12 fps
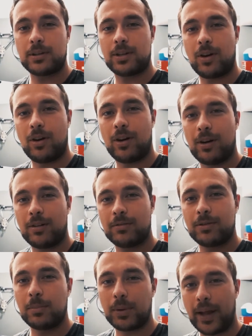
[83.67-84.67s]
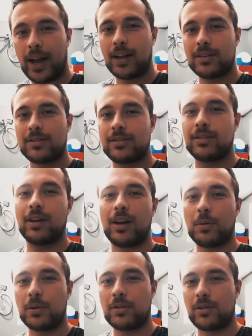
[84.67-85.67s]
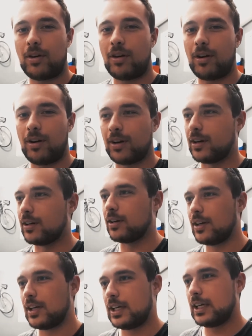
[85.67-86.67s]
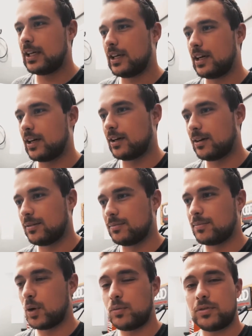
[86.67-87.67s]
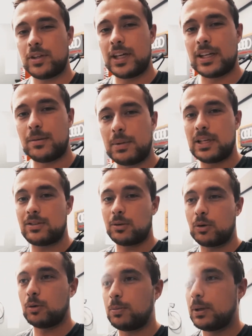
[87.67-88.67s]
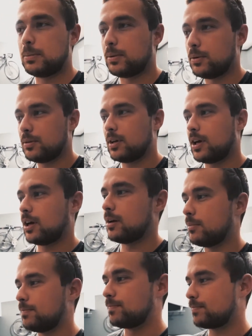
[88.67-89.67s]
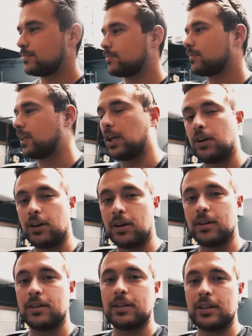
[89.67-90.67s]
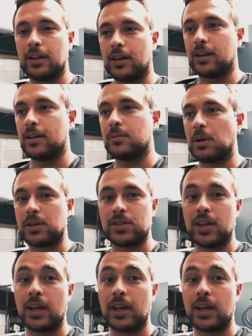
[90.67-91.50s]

the car, the plans with the car, and hopefully getting to meet some cool people here in my city.